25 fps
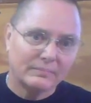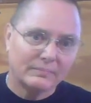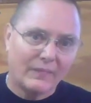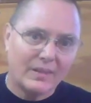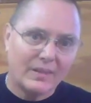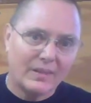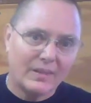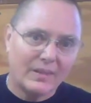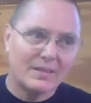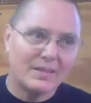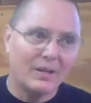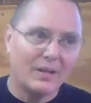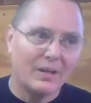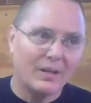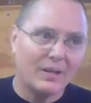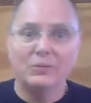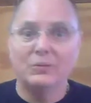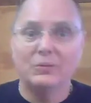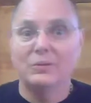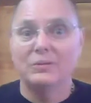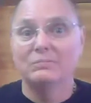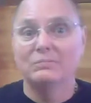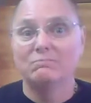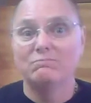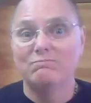
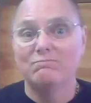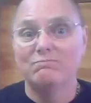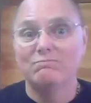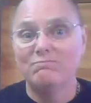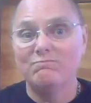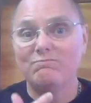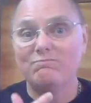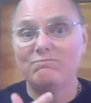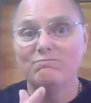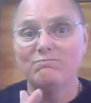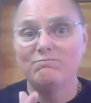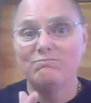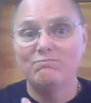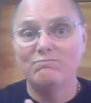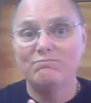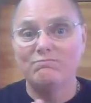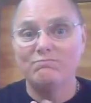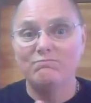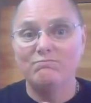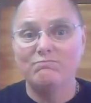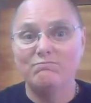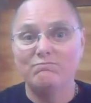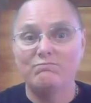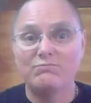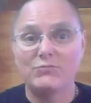So
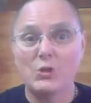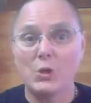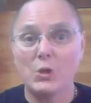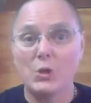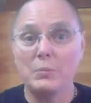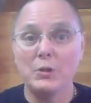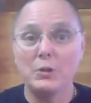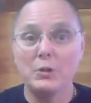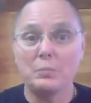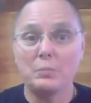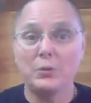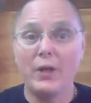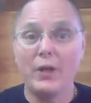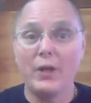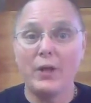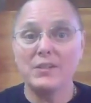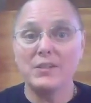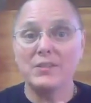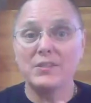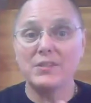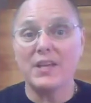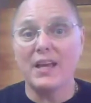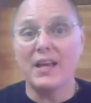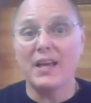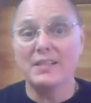tell me your
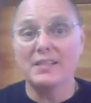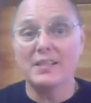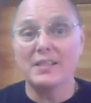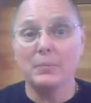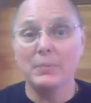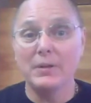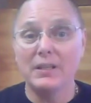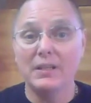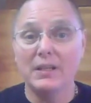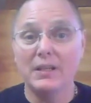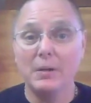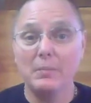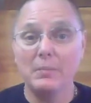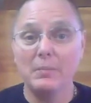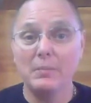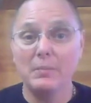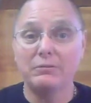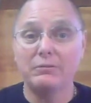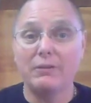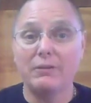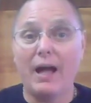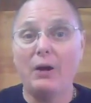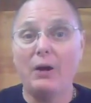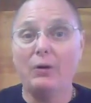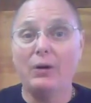place and tell me the name of the
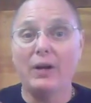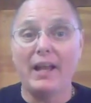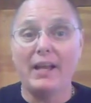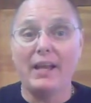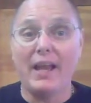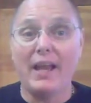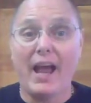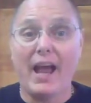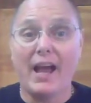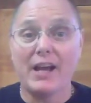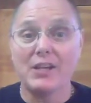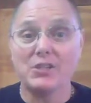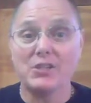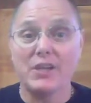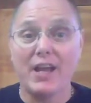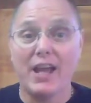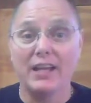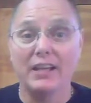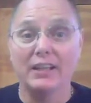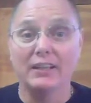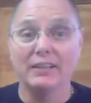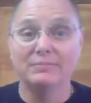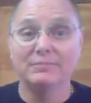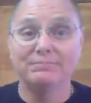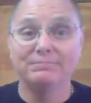flower and hashtag
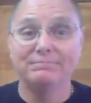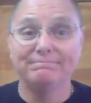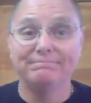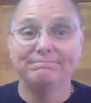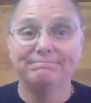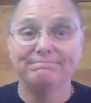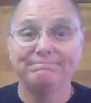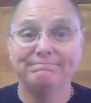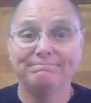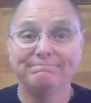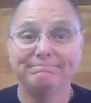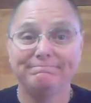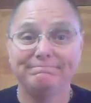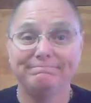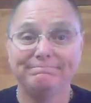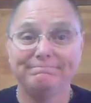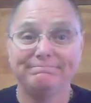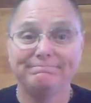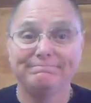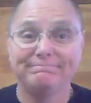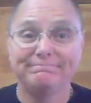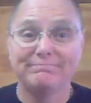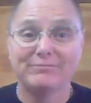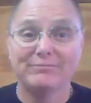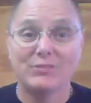it.
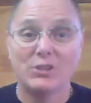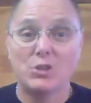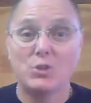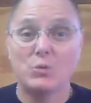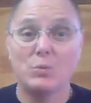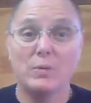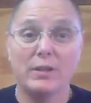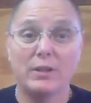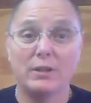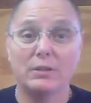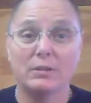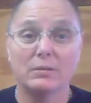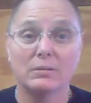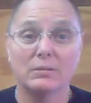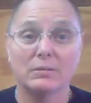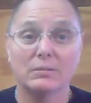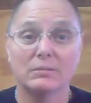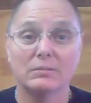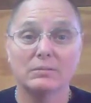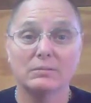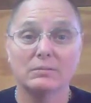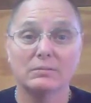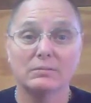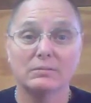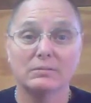Twitter,
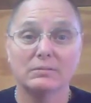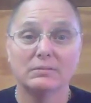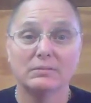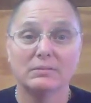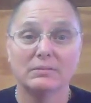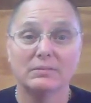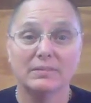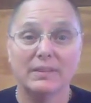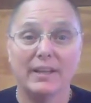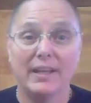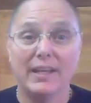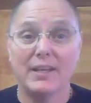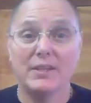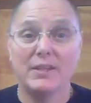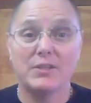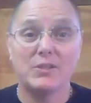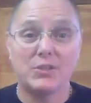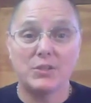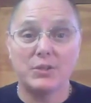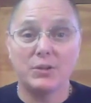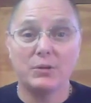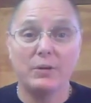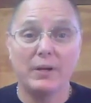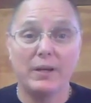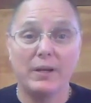
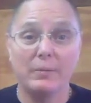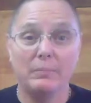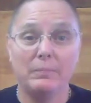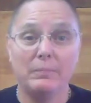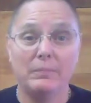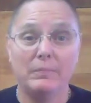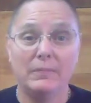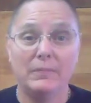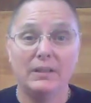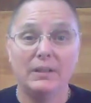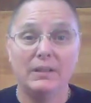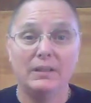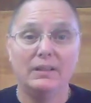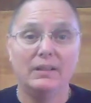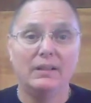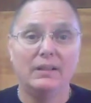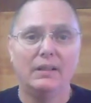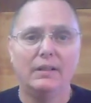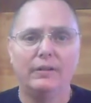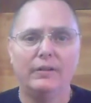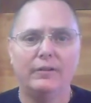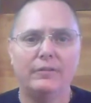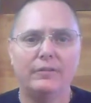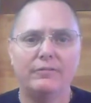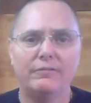Instagram,
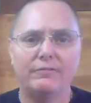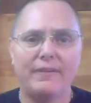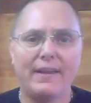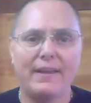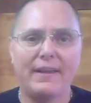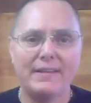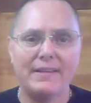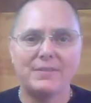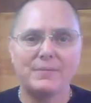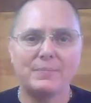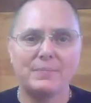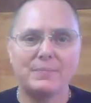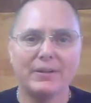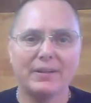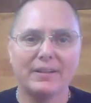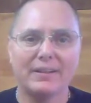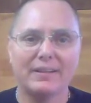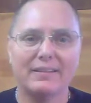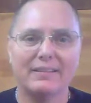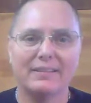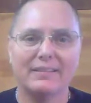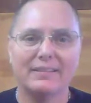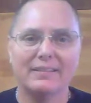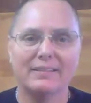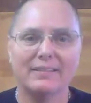Facebook,
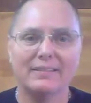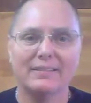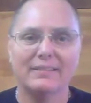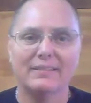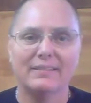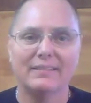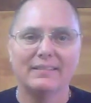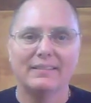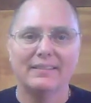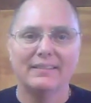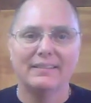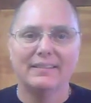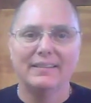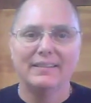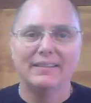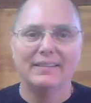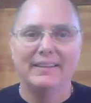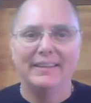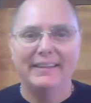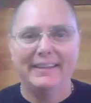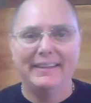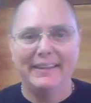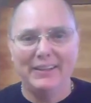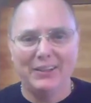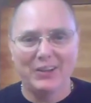
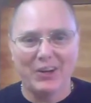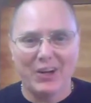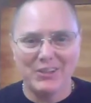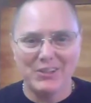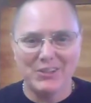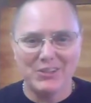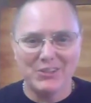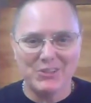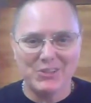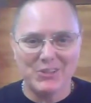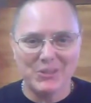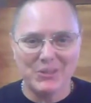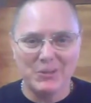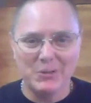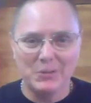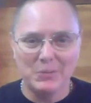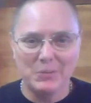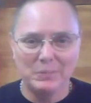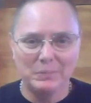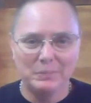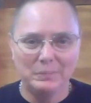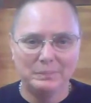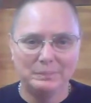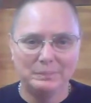here on YouTube,